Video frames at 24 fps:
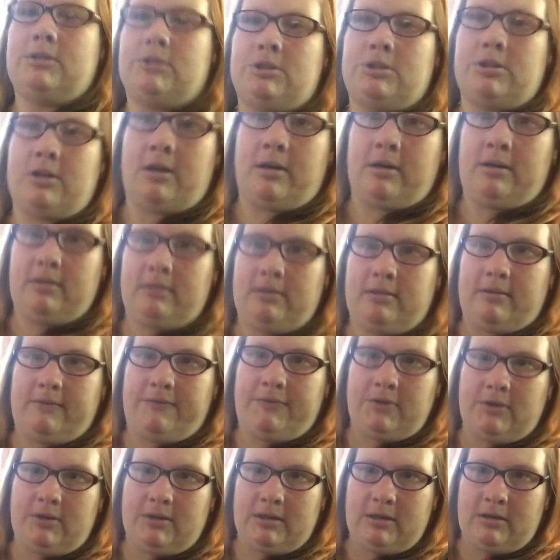Chuck,
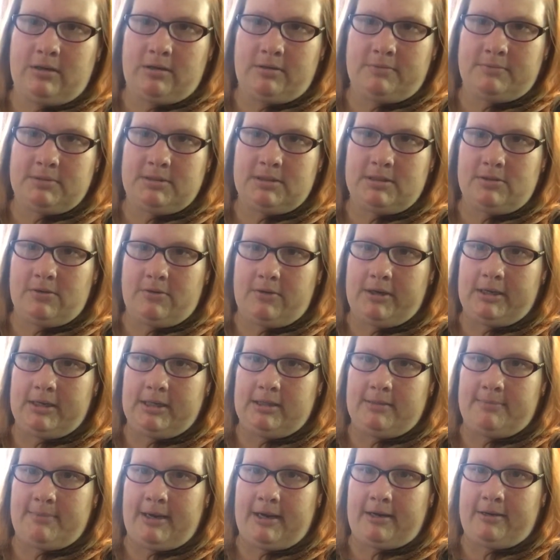if you can hear him snoring in
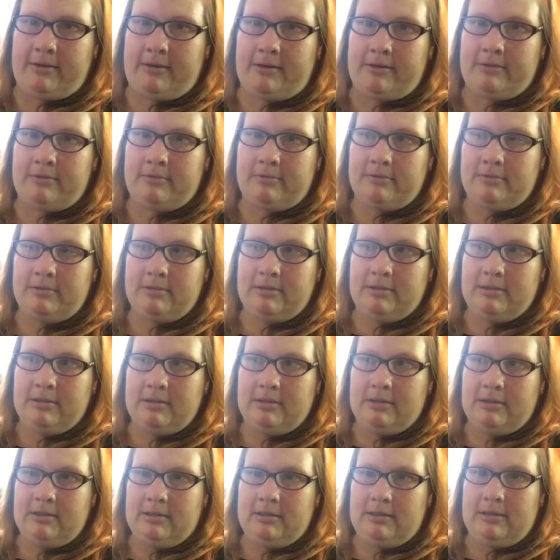the background.
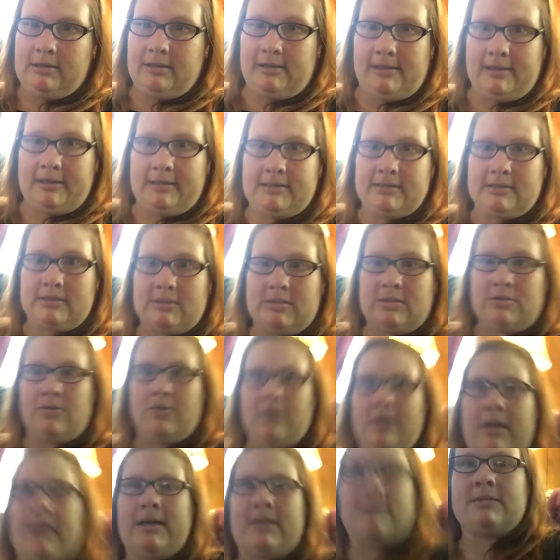He likes to
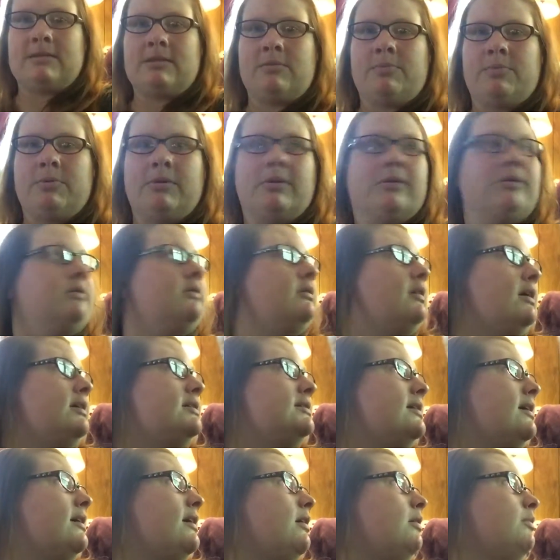snore. I got
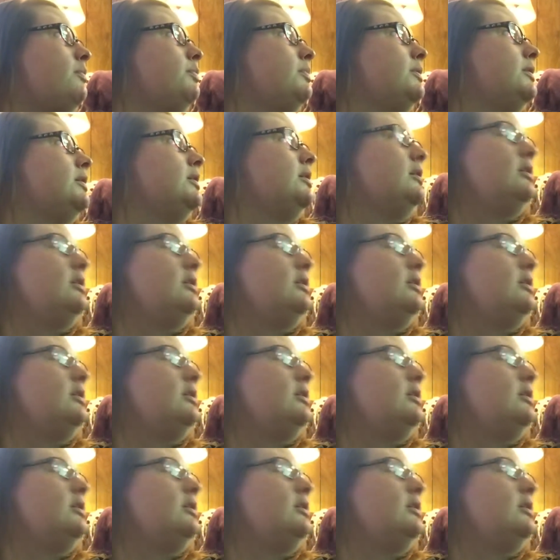lots of help